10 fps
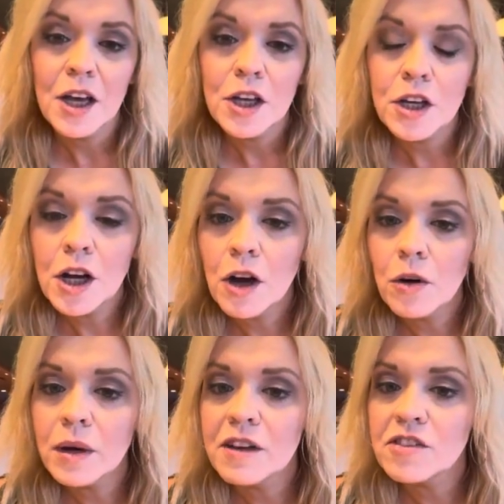You
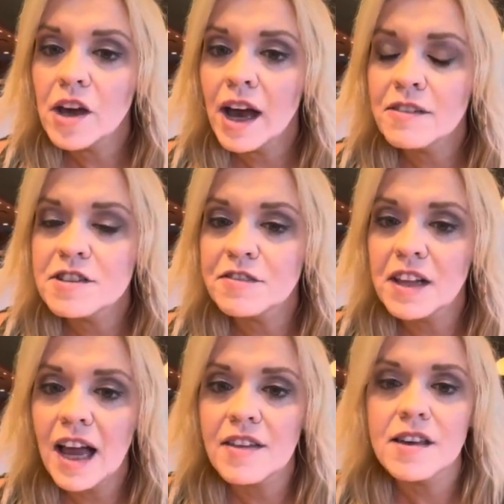know, if you have to
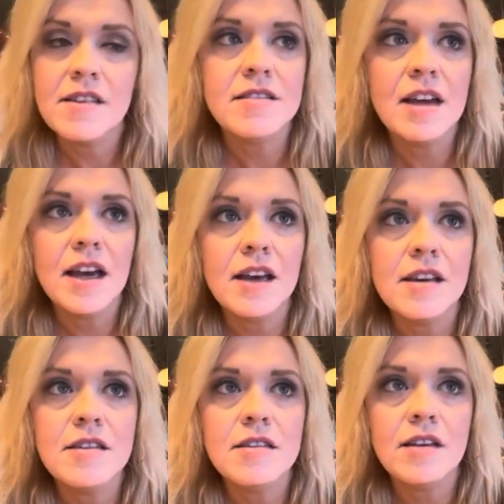fly these
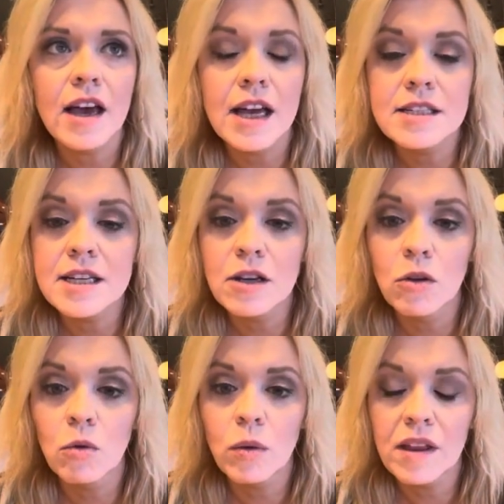days and
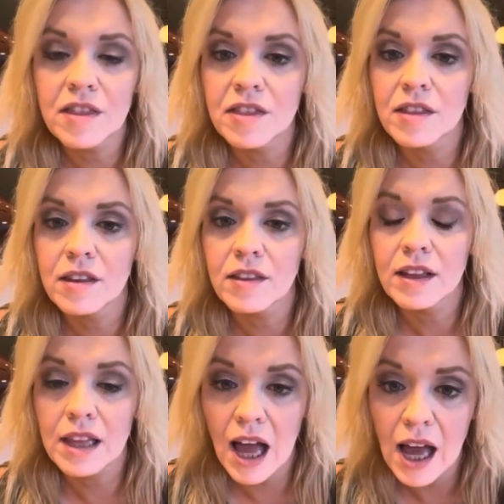deal with the
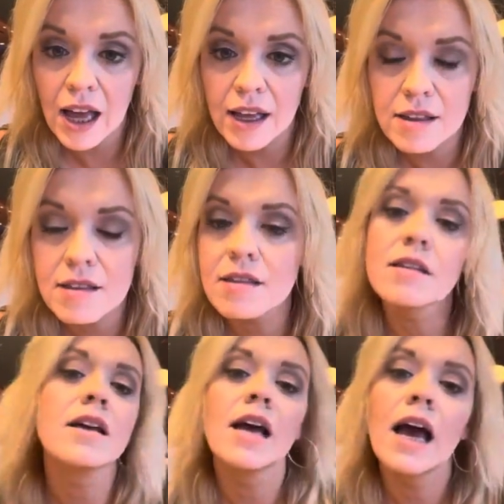lines
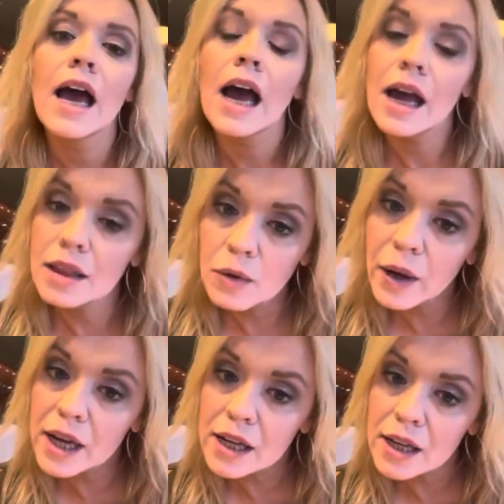and the
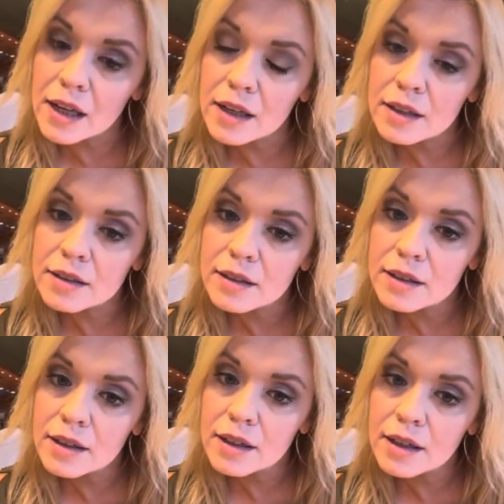waiting
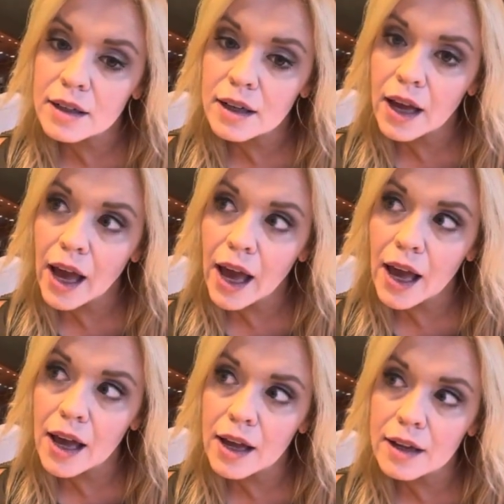
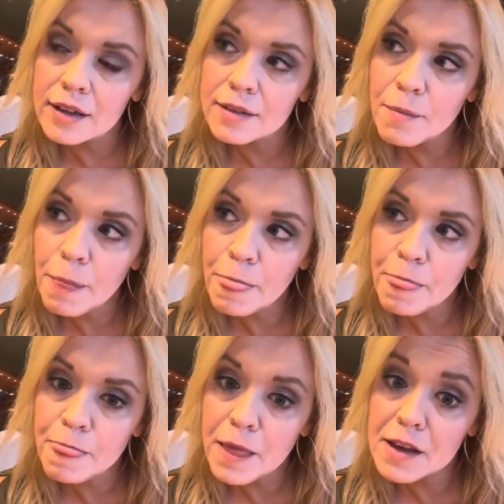
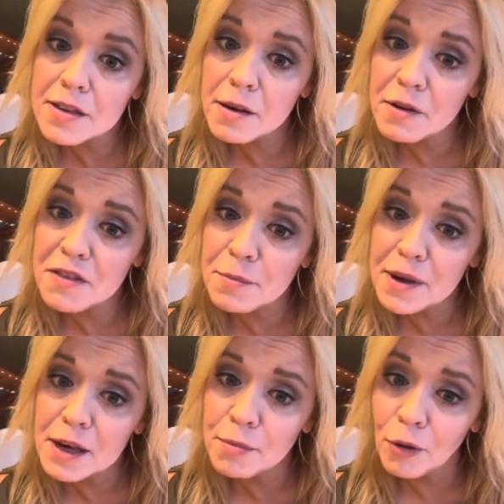and some of the
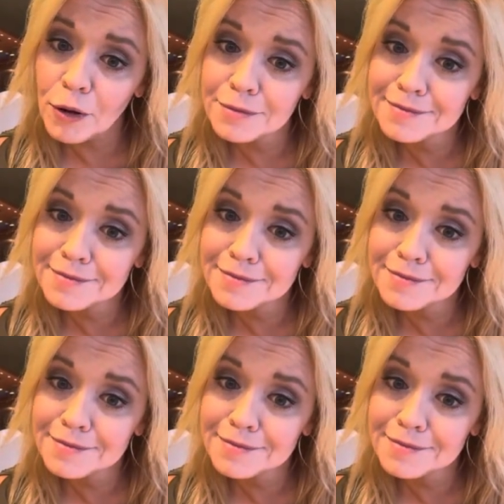people,